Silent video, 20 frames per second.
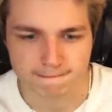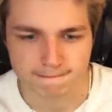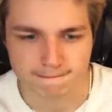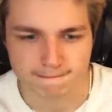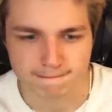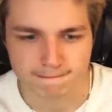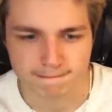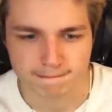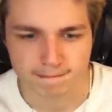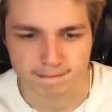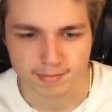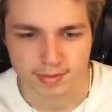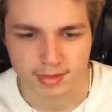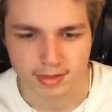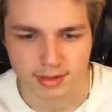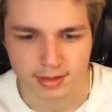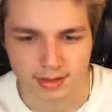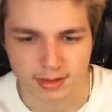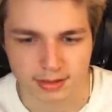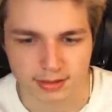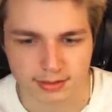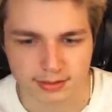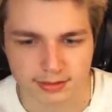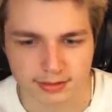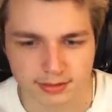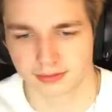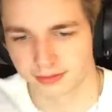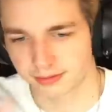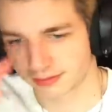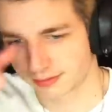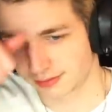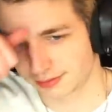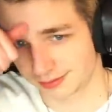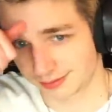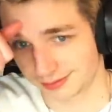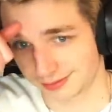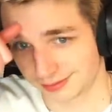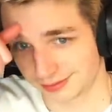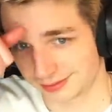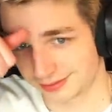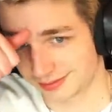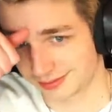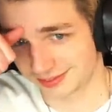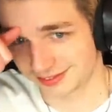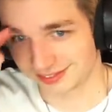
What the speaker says: (no one is talking)